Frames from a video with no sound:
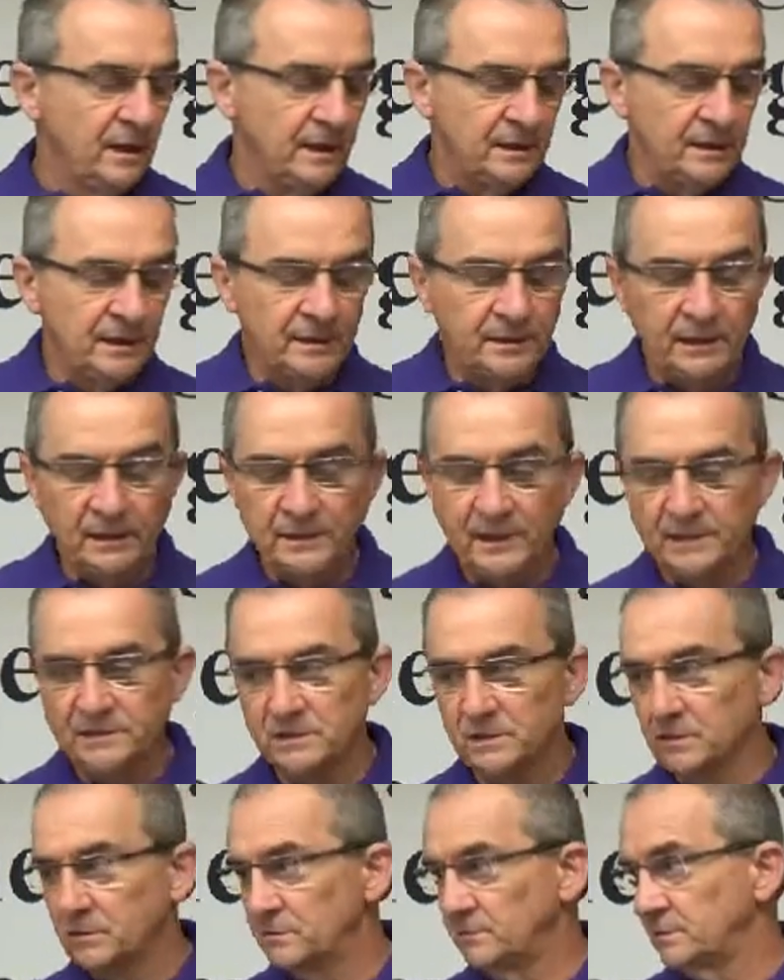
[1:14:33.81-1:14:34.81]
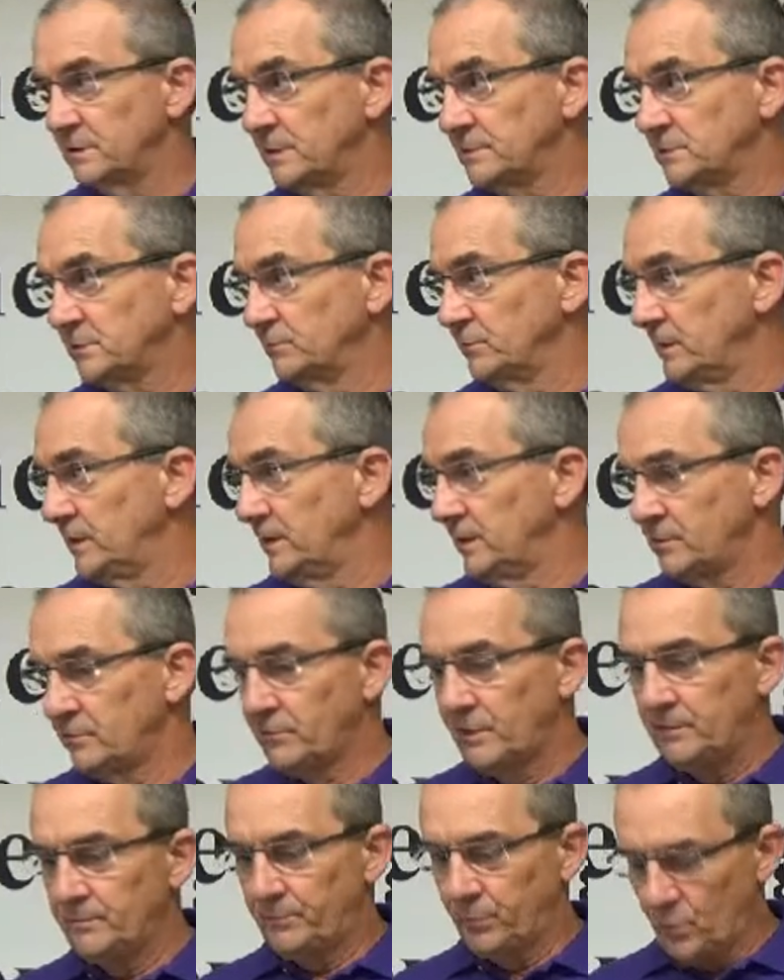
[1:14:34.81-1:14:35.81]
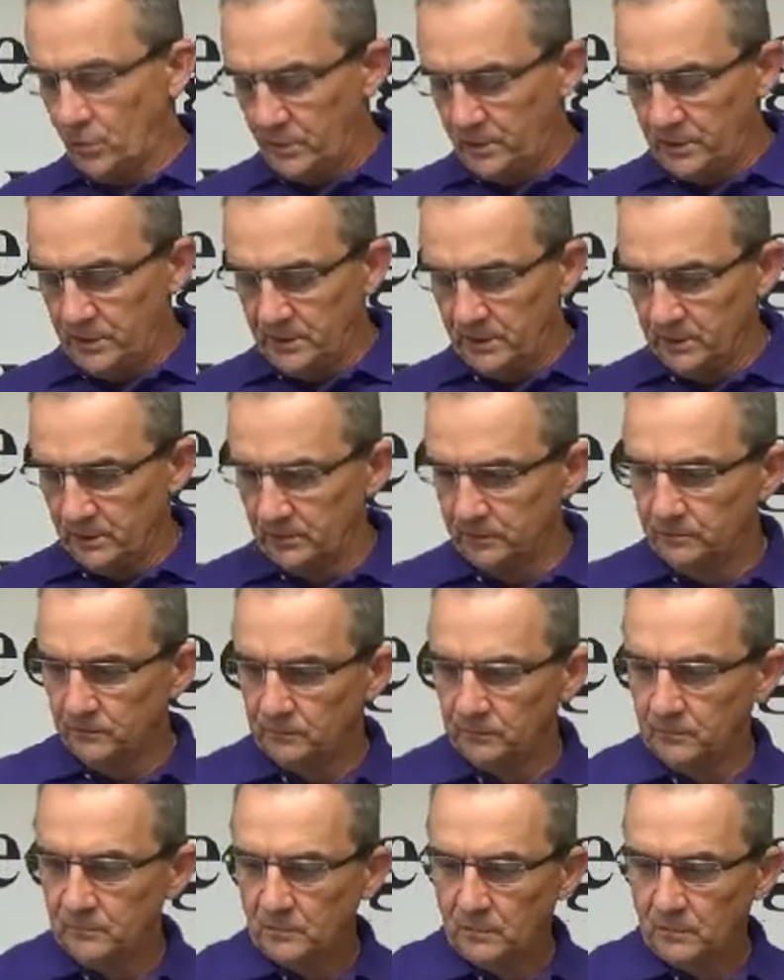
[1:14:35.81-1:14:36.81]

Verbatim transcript: And, and, that's, a, that's a really a great point here,